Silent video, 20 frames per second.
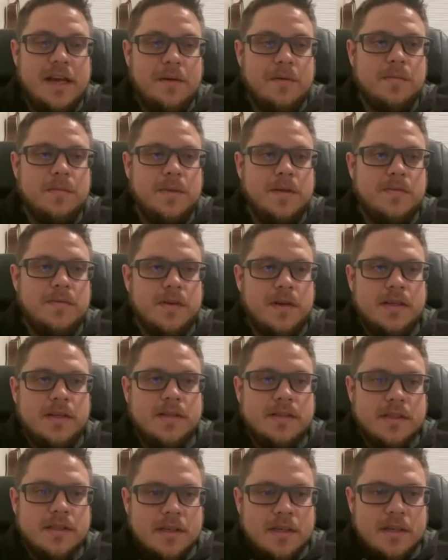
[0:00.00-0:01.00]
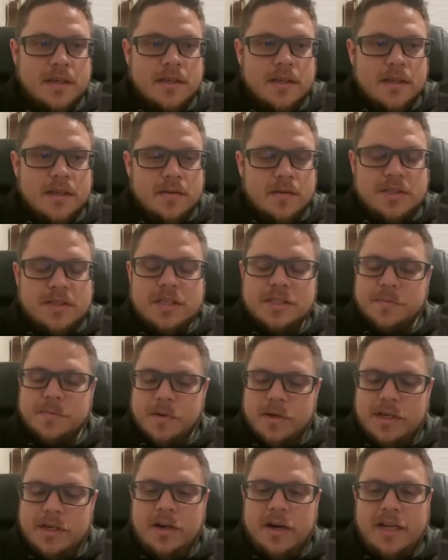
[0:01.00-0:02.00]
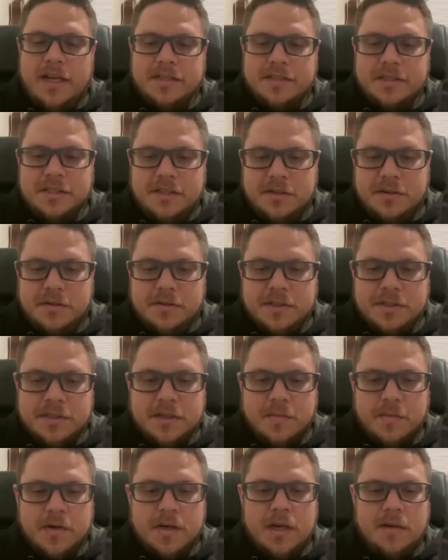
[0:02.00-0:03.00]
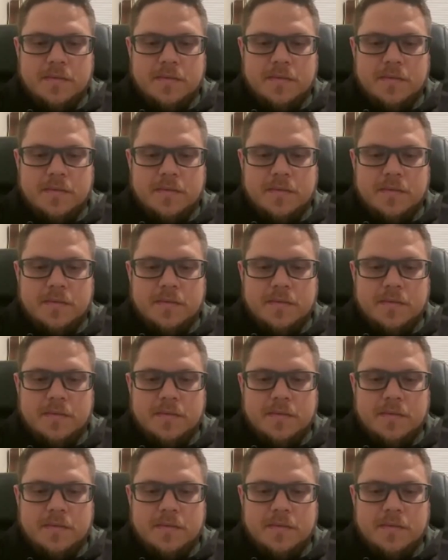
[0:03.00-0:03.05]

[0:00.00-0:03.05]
would be fun. Which is pretty grassy too in the summer.